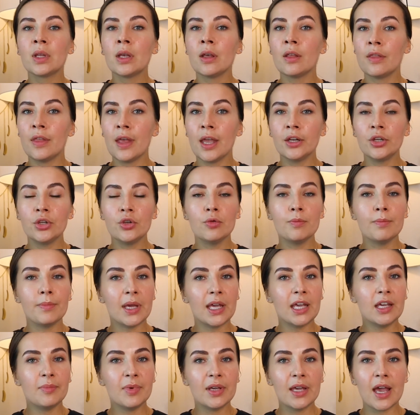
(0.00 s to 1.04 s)
Then you
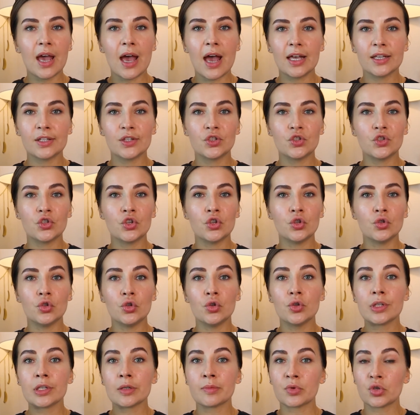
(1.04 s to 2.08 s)
may be asked to
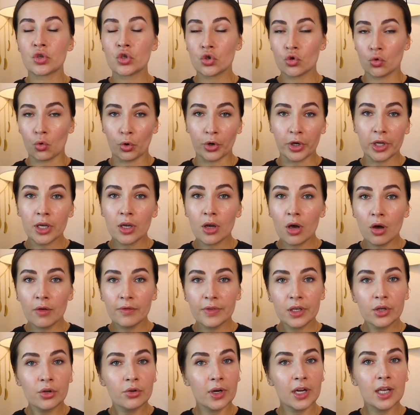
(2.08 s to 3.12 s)
do some sorting
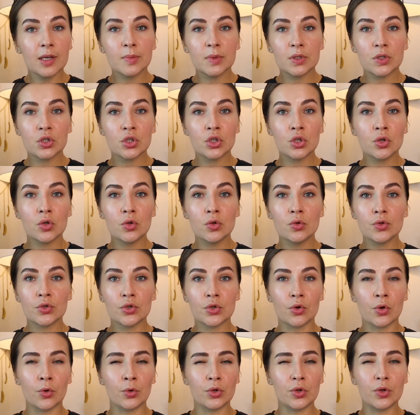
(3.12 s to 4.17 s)
of the grapes too,
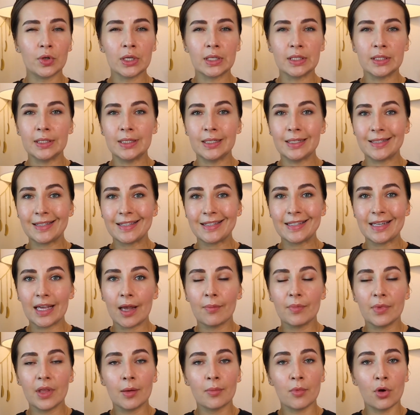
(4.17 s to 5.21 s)
so you can
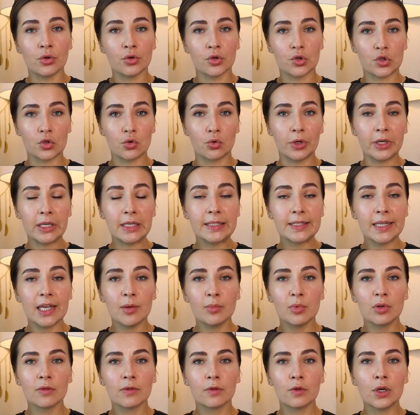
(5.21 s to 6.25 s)
destem them on a sorting
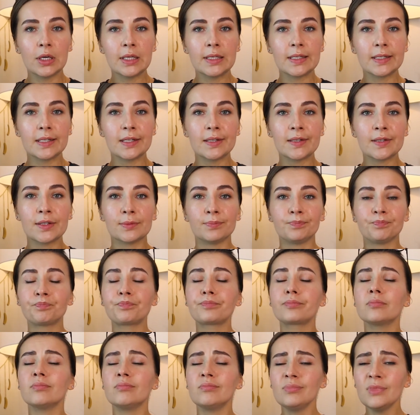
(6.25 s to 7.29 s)
table, for instance.
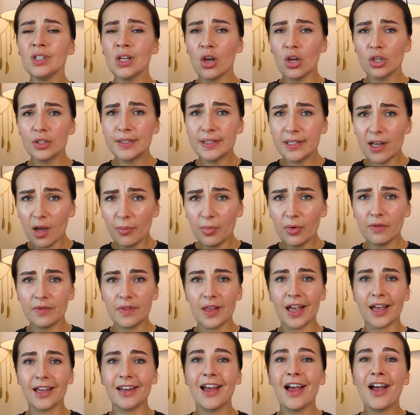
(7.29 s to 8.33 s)
On top of
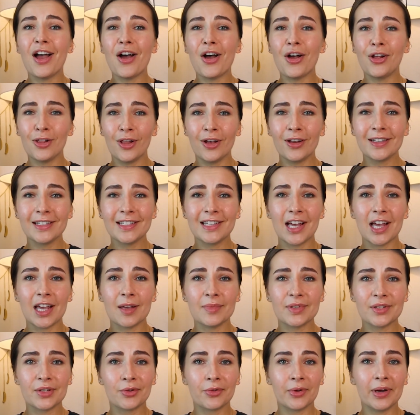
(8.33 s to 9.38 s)
that, a lot of
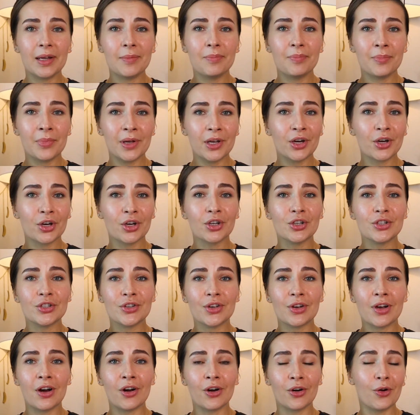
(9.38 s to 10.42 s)
times grape
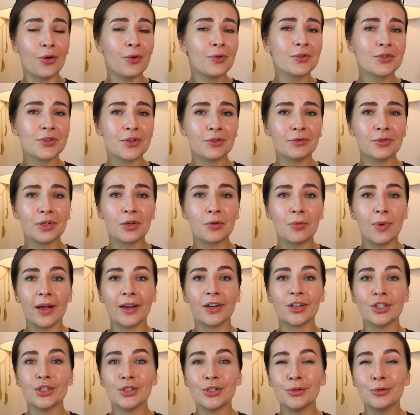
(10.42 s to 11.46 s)
pickers are also
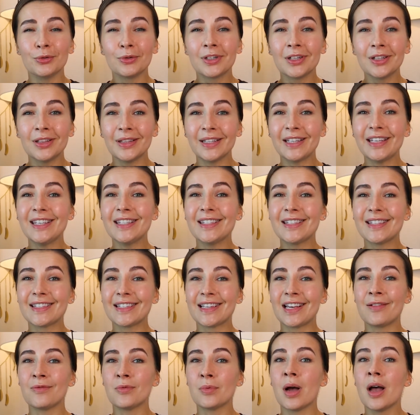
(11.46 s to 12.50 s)
required to clean
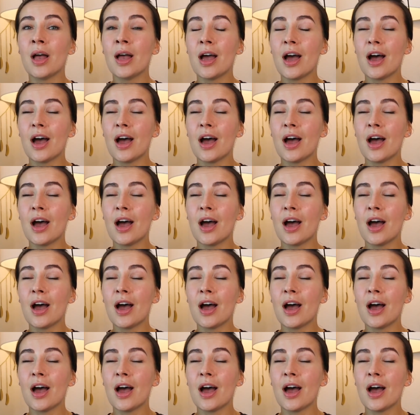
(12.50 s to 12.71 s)
some